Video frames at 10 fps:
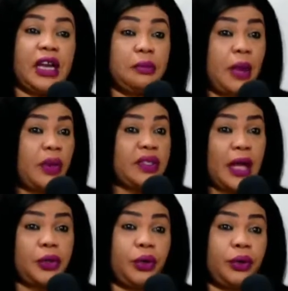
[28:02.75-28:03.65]
And the man was
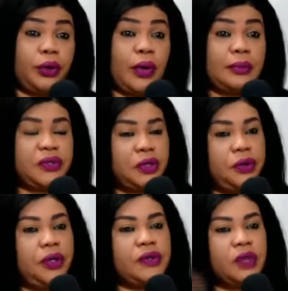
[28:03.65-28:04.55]
like, No, I'm
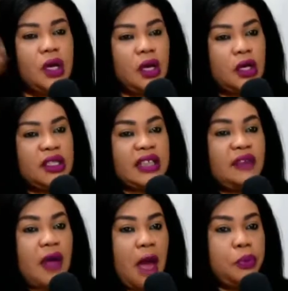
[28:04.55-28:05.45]
serious. It has
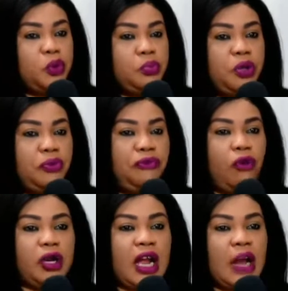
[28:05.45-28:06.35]
never happened to me
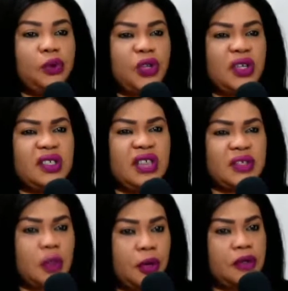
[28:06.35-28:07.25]
before that I would just hear
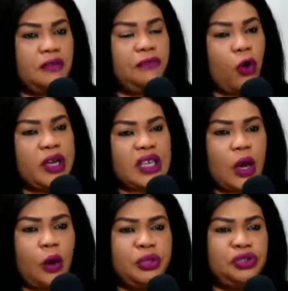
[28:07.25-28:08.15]
somebody's voice and
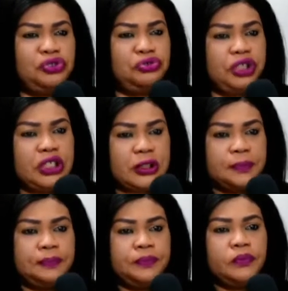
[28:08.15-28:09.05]
I'll be intrigued
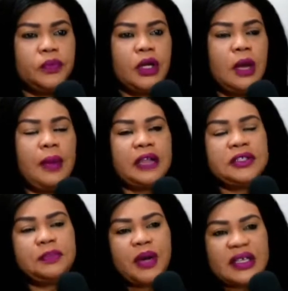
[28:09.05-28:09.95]
about
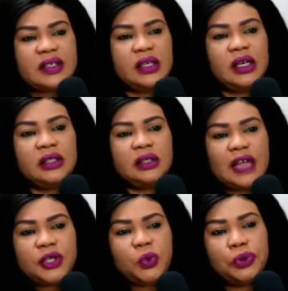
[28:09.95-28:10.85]
this person. I
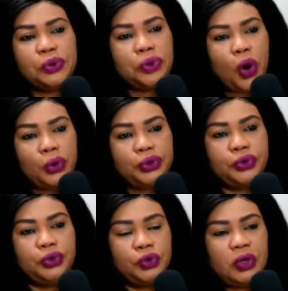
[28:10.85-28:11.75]
just want to know
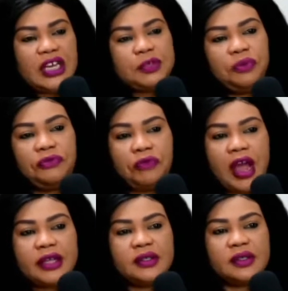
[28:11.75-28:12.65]
you, let's be
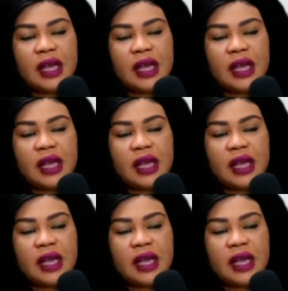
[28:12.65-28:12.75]
friends.